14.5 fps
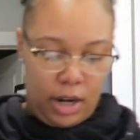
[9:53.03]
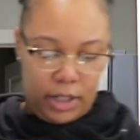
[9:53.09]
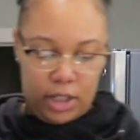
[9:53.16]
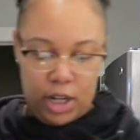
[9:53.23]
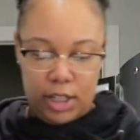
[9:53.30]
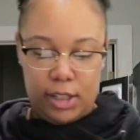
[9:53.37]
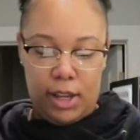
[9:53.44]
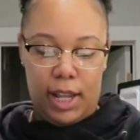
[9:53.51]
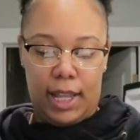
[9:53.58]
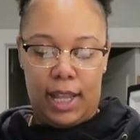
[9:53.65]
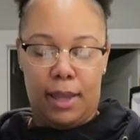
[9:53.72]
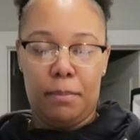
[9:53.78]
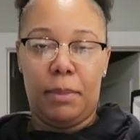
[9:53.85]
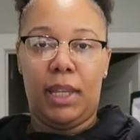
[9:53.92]
Y'all, so I
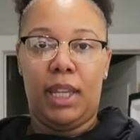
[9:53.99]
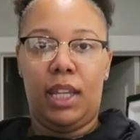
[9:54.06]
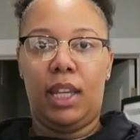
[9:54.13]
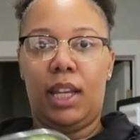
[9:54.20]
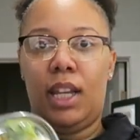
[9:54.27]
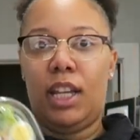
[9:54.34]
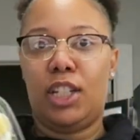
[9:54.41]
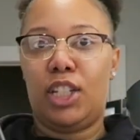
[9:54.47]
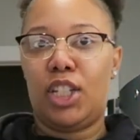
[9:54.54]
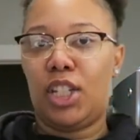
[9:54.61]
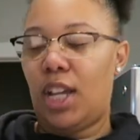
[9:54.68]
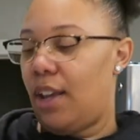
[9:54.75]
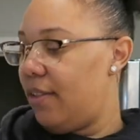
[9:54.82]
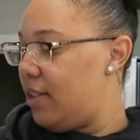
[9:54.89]
got me a
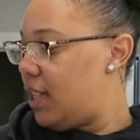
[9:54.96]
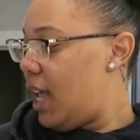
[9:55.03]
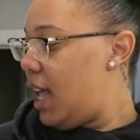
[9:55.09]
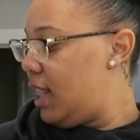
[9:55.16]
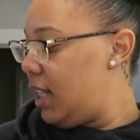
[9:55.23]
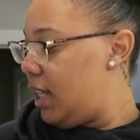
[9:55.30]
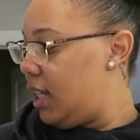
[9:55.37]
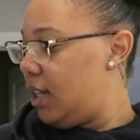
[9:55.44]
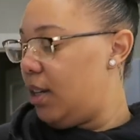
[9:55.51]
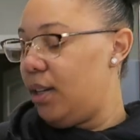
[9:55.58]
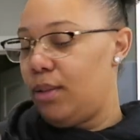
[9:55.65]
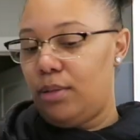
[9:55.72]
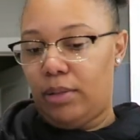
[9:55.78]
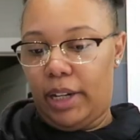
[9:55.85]
chef
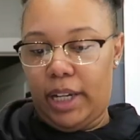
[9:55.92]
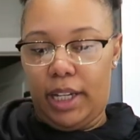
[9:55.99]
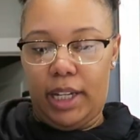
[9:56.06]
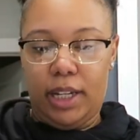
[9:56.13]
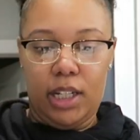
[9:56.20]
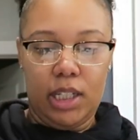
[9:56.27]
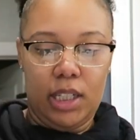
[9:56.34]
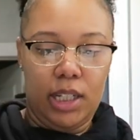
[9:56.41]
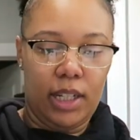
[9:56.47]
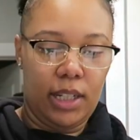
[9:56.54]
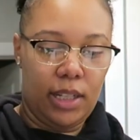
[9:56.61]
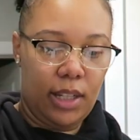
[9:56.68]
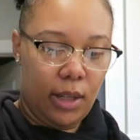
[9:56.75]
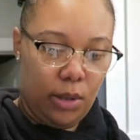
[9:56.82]
salad right here. It's
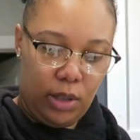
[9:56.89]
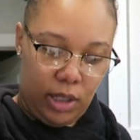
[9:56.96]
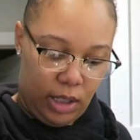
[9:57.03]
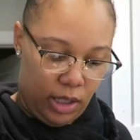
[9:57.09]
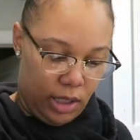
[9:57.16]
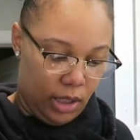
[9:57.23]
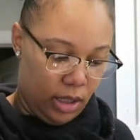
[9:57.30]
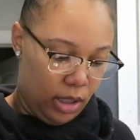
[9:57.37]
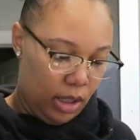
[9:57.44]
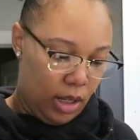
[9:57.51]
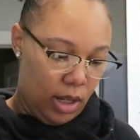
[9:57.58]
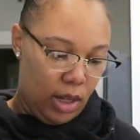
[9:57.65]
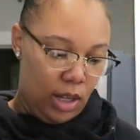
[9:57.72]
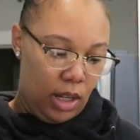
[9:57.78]
looking so good.
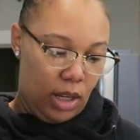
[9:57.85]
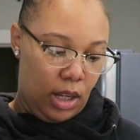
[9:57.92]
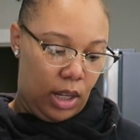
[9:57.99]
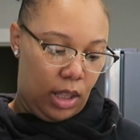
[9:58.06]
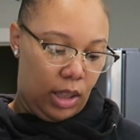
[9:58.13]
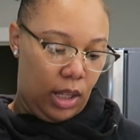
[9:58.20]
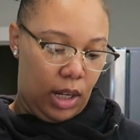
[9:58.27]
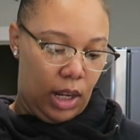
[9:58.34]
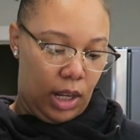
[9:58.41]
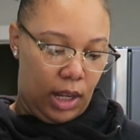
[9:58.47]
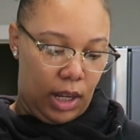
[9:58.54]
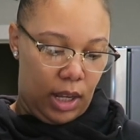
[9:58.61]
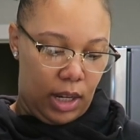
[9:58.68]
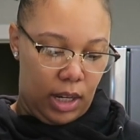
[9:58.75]
And then
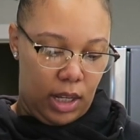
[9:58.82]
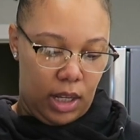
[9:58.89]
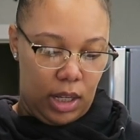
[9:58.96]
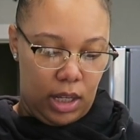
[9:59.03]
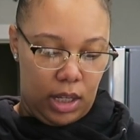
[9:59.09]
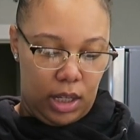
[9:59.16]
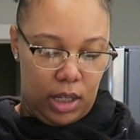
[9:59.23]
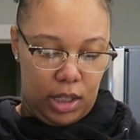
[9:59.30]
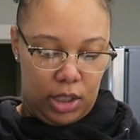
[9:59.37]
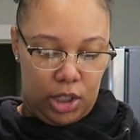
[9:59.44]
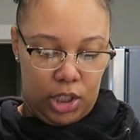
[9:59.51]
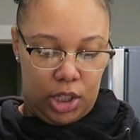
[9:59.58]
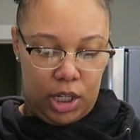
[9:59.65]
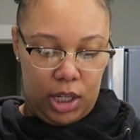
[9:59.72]
I got
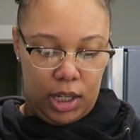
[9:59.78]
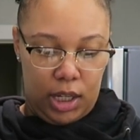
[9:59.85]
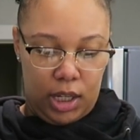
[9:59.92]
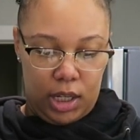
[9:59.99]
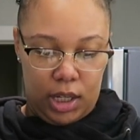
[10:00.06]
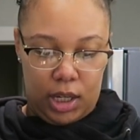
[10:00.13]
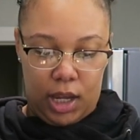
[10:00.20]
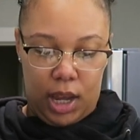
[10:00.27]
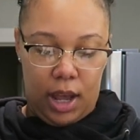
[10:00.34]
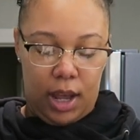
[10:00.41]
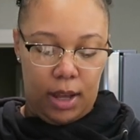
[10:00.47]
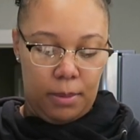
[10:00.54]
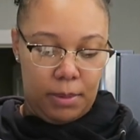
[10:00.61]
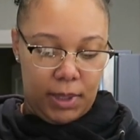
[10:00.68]
a chicken
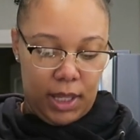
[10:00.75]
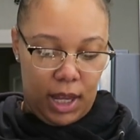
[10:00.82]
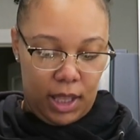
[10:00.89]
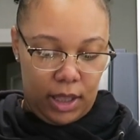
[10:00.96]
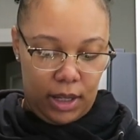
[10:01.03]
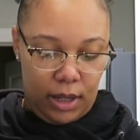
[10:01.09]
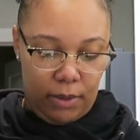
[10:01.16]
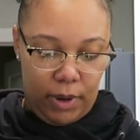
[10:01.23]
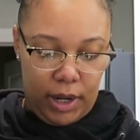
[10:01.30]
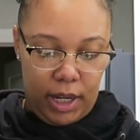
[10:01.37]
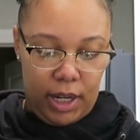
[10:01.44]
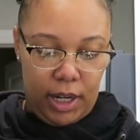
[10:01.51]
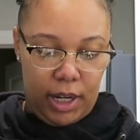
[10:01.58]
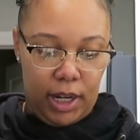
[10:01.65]
cob salad
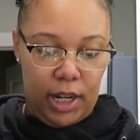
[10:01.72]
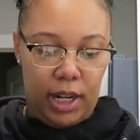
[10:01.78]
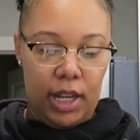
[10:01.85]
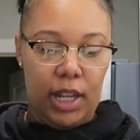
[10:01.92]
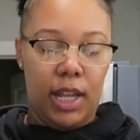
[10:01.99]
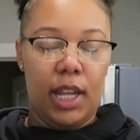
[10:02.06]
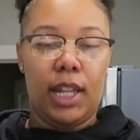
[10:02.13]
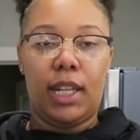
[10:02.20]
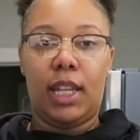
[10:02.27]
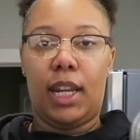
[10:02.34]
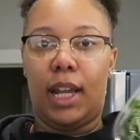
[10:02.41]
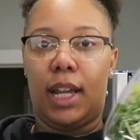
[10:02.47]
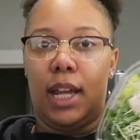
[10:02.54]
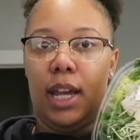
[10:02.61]
right here.
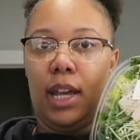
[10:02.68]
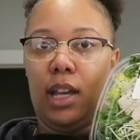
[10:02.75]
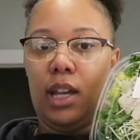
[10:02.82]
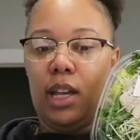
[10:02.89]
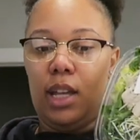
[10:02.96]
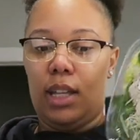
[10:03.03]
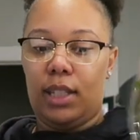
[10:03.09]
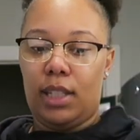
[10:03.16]
Then I got a